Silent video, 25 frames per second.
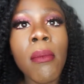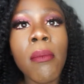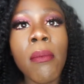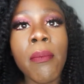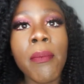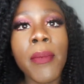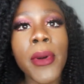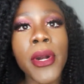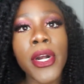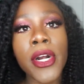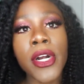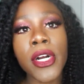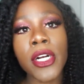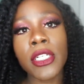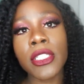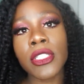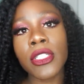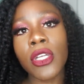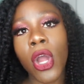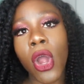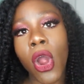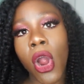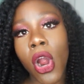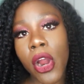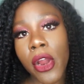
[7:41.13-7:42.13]
burnt
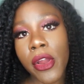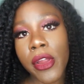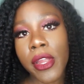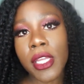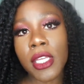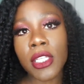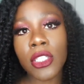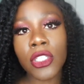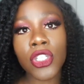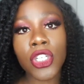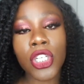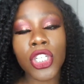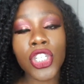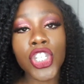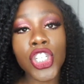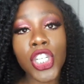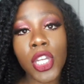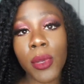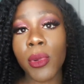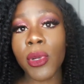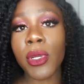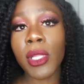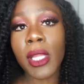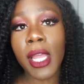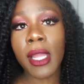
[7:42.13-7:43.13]
orange,
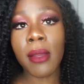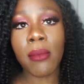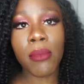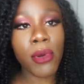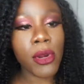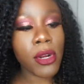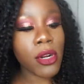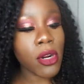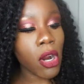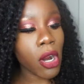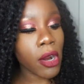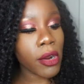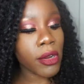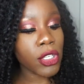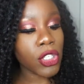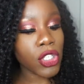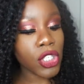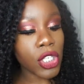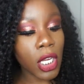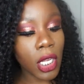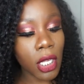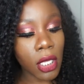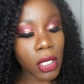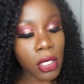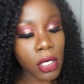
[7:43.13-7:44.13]
shimmer like burnt orange
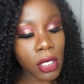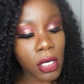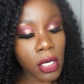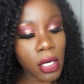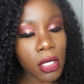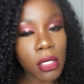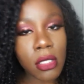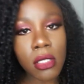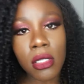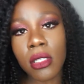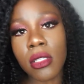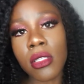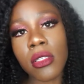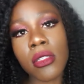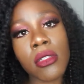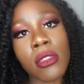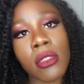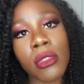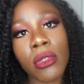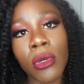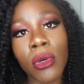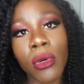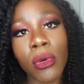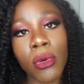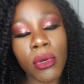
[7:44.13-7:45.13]
color. It's
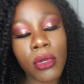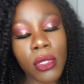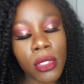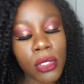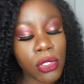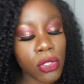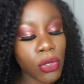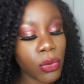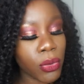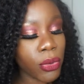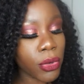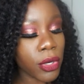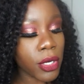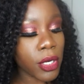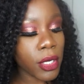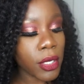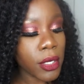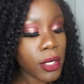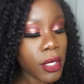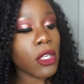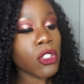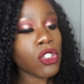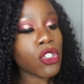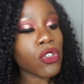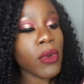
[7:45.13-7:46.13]
so pretty.
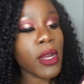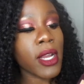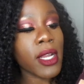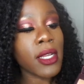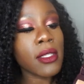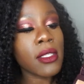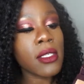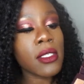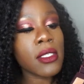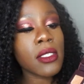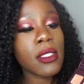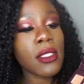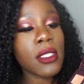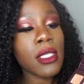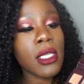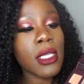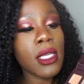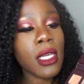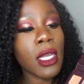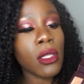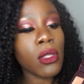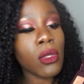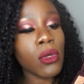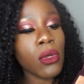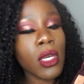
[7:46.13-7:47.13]
I'll try this
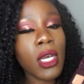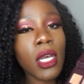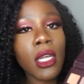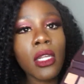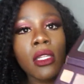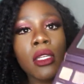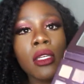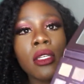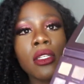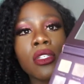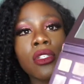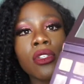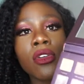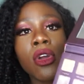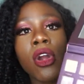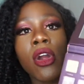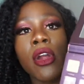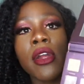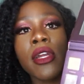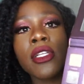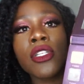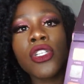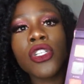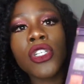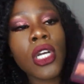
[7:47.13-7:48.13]
yellow color, this
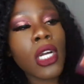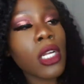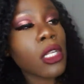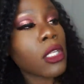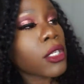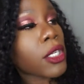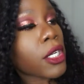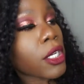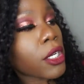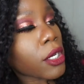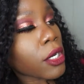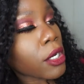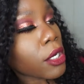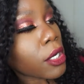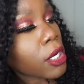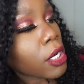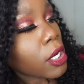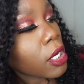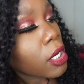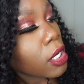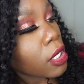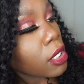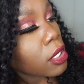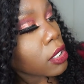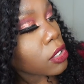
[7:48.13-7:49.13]
orange color here.
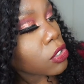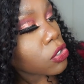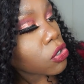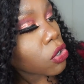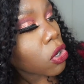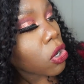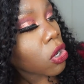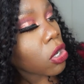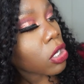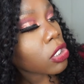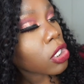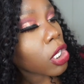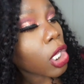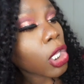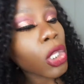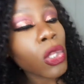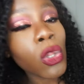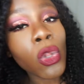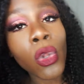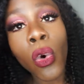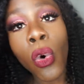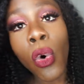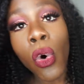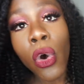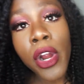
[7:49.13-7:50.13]
It's called
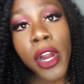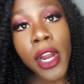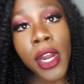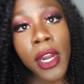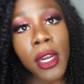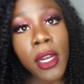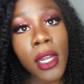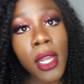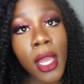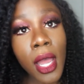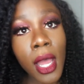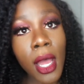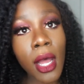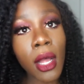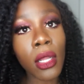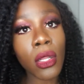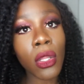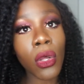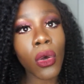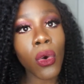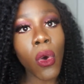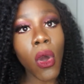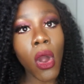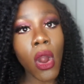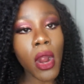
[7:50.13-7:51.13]
Lore,
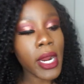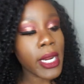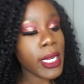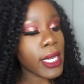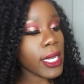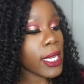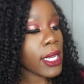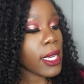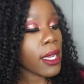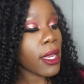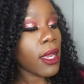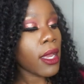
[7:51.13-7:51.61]
L-O-R-E.